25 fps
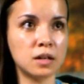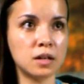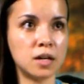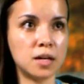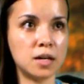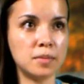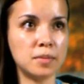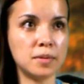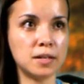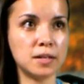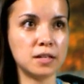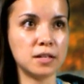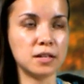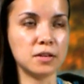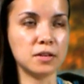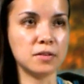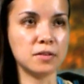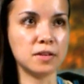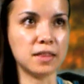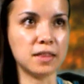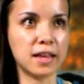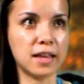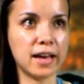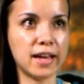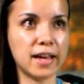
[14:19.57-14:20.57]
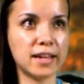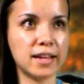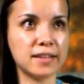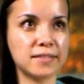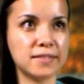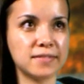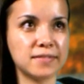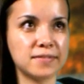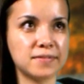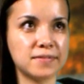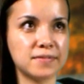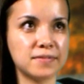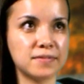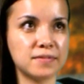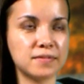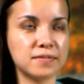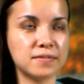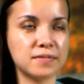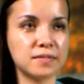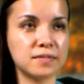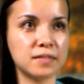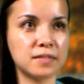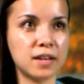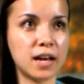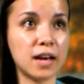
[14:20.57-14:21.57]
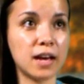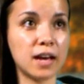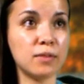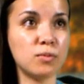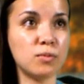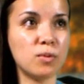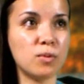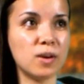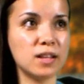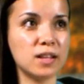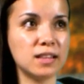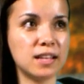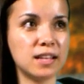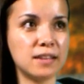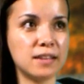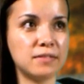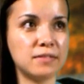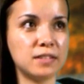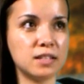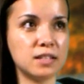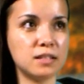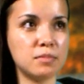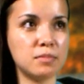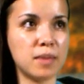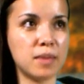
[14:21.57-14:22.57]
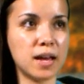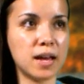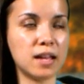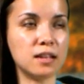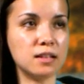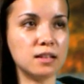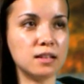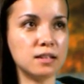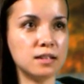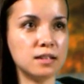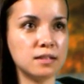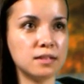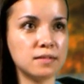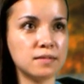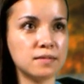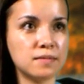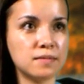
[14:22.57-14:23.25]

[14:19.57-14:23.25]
I'll put two in that. I have one left to spend.